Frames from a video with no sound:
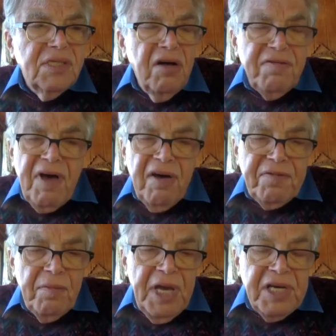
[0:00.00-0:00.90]

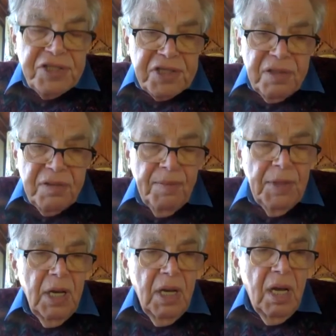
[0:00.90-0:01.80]
self-affirmation.
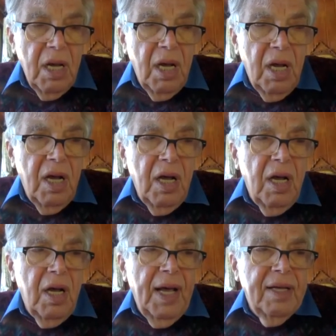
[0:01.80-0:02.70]

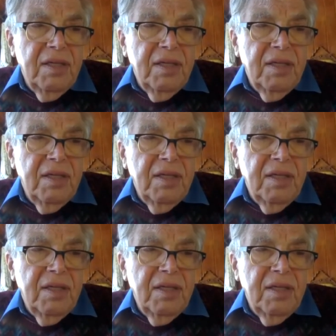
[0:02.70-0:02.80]
Uh,